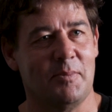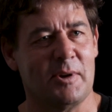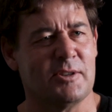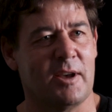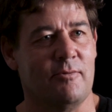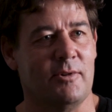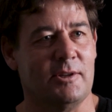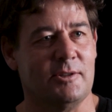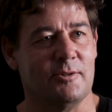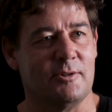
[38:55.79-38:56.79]
Because I hadn't
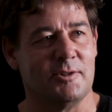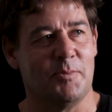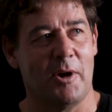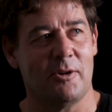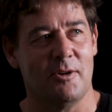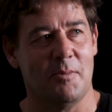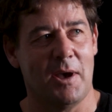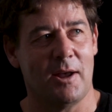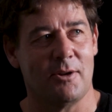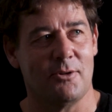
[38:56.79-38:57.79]
really sort of spoken
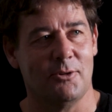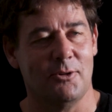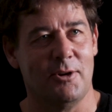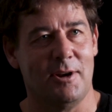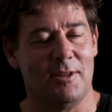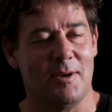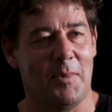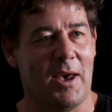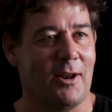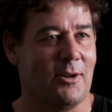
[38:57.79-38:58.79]
about it or learned anything
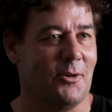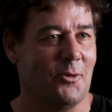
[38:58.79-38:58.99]
about it,